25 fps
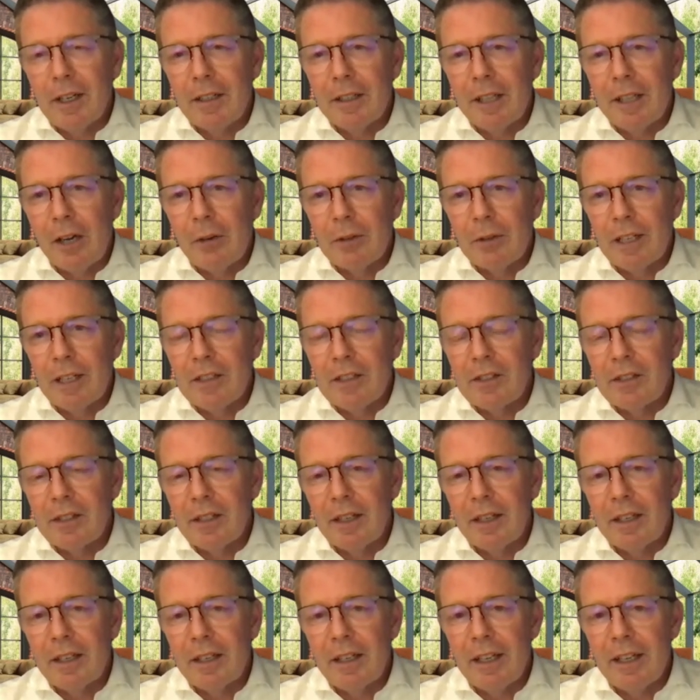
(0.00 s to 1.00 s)
Nowadays,
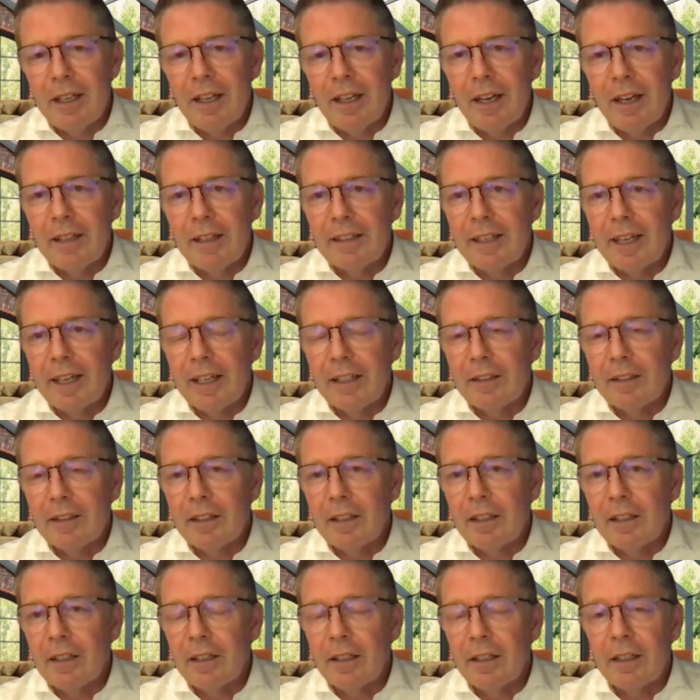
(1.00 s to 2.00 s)
AI can
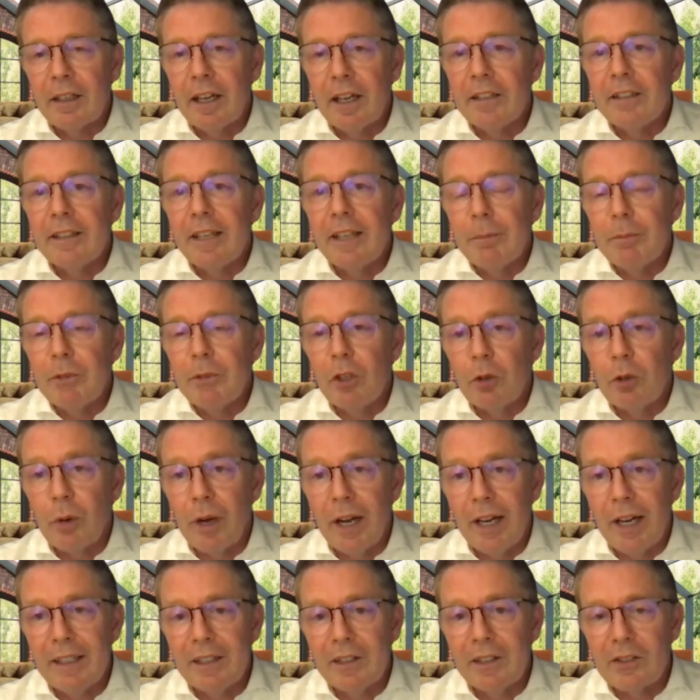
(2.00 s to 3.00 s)
adapt your
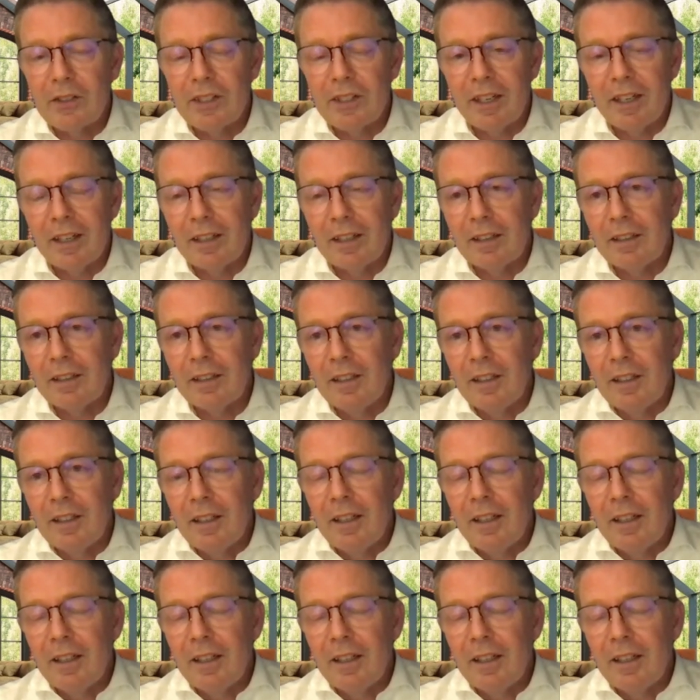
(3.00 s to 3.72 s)
writing style.